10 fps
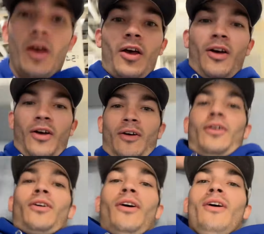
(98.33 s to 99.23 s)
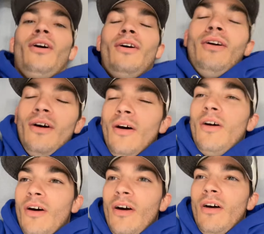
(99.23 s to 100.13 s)
That's pretty comfy.
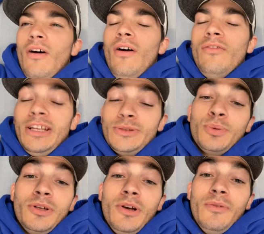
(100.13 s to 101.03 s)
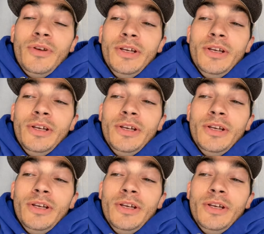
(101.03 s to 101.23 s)
Oh, look at that.